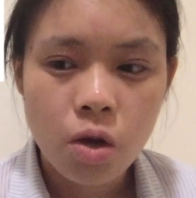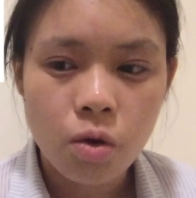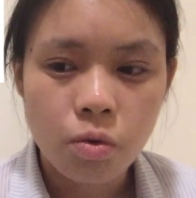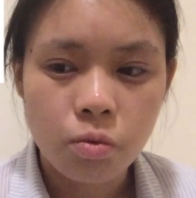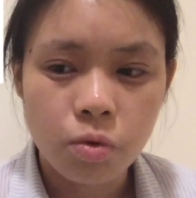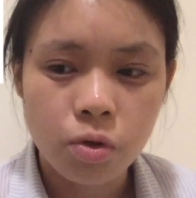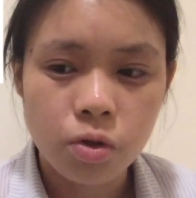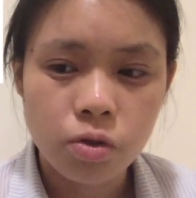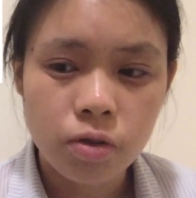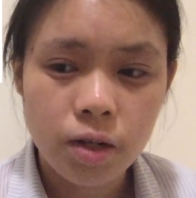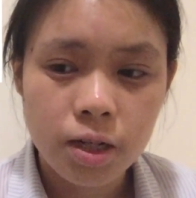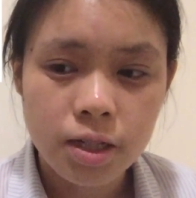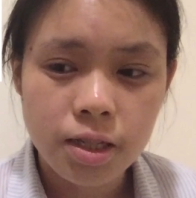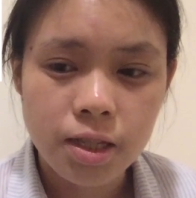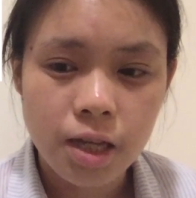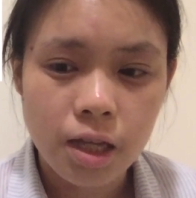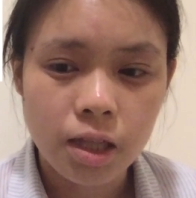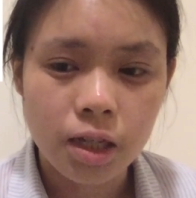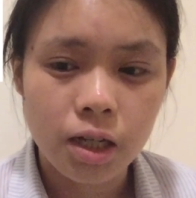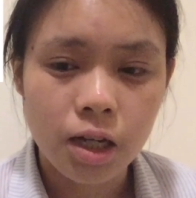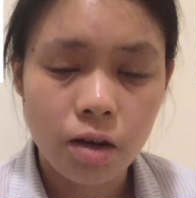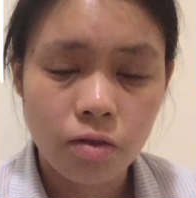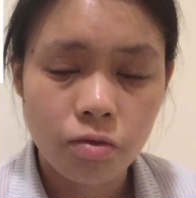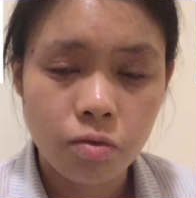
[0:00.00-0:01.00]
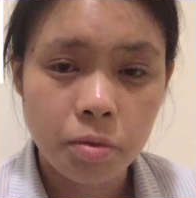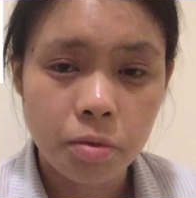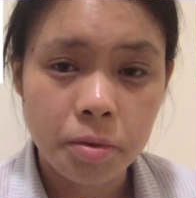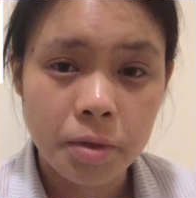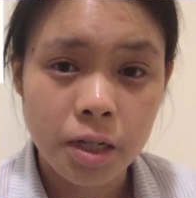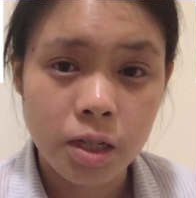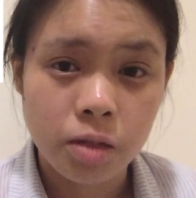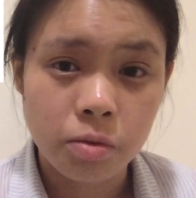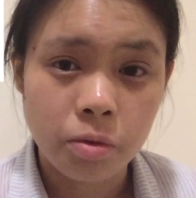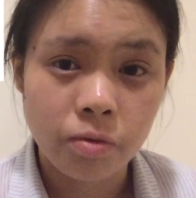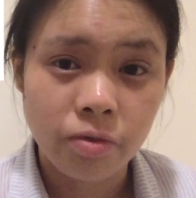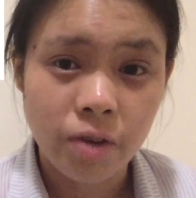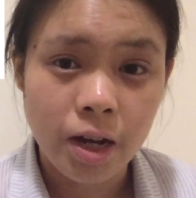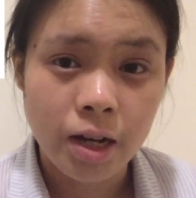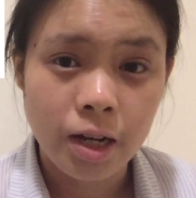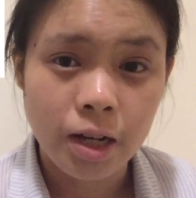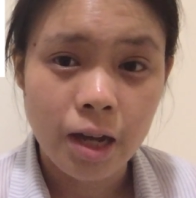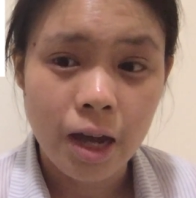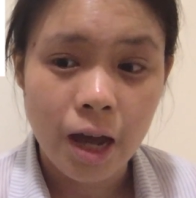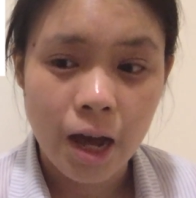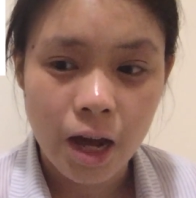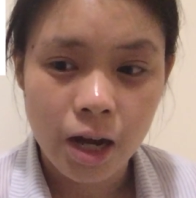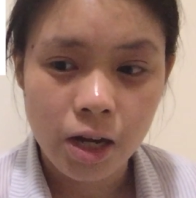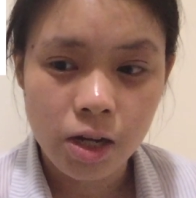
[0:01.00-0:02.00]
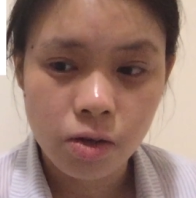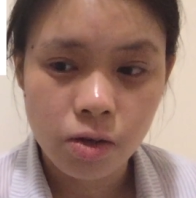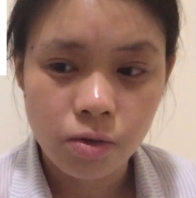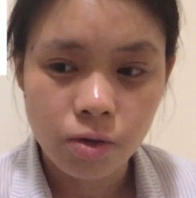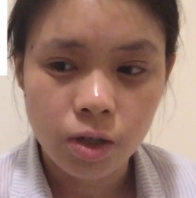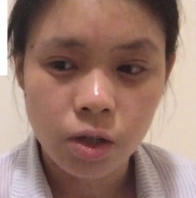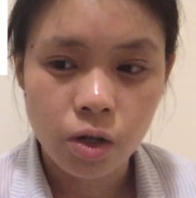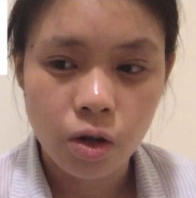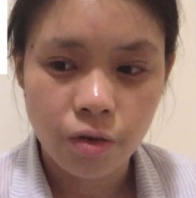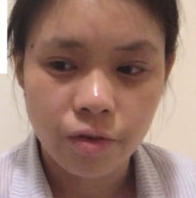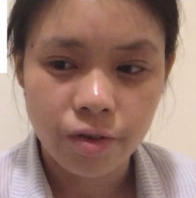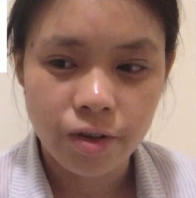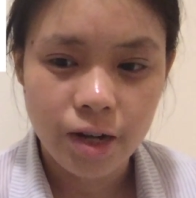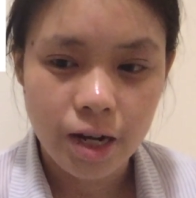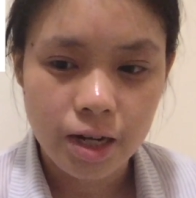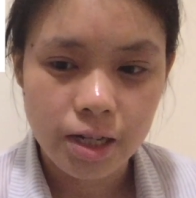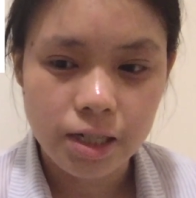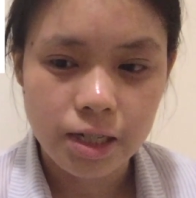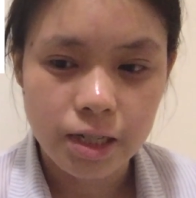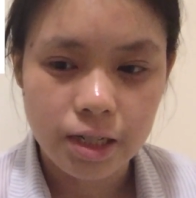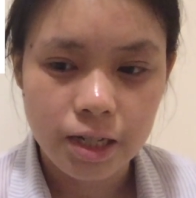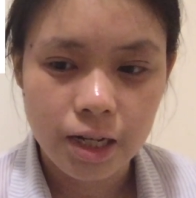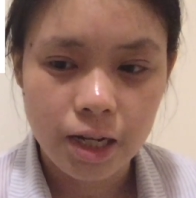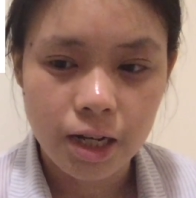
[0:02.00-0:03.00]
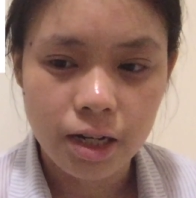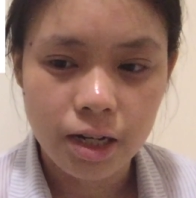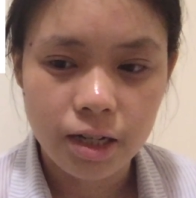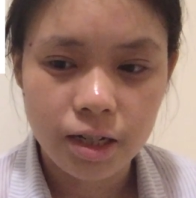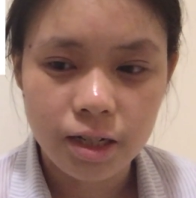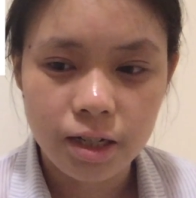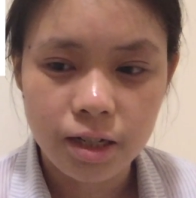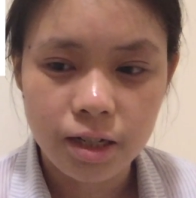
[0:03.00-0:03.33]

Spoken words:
would trust that the government is providing accurate COVID-19 data.